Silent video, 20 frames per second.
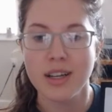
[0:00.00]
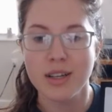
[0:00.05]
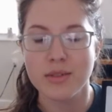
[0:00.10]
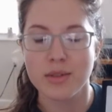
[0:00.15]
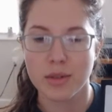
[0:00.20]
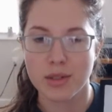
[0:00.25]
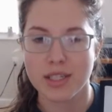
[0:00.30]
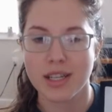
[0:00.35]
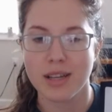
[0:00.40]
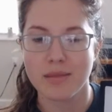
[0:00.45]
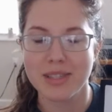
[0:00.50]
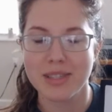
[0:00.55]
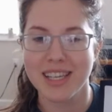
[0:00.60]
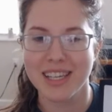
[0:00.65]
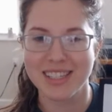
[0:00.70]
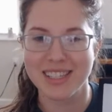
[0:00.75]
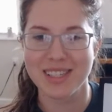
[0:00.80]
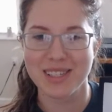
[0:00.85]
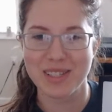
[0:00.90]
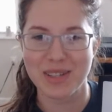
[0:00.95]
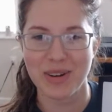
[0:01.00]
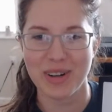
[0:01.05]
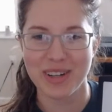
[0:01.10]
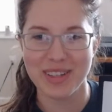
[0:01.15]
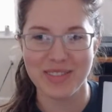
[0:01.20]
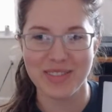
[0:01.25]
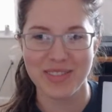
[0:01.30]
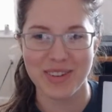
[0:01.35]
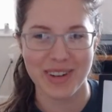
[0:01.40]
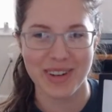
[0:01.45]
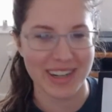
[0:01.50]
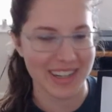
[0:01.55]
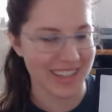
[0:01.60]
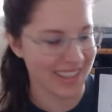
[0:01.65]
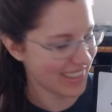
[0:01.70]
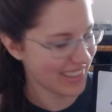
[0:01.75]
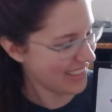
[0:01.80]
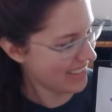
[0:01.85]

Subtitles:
4 times 6 is 24.